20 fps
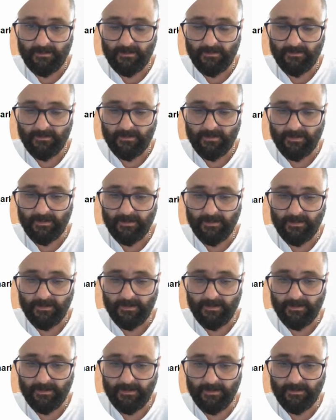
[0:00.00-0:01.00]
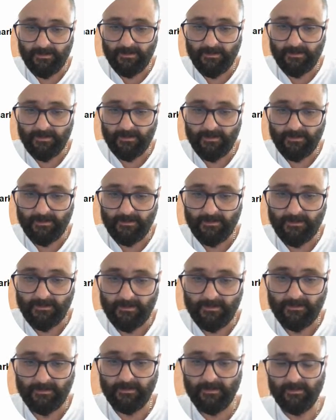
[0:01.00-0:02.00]
okay,
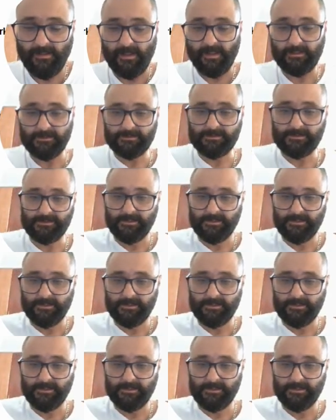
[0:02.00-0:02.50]
like that.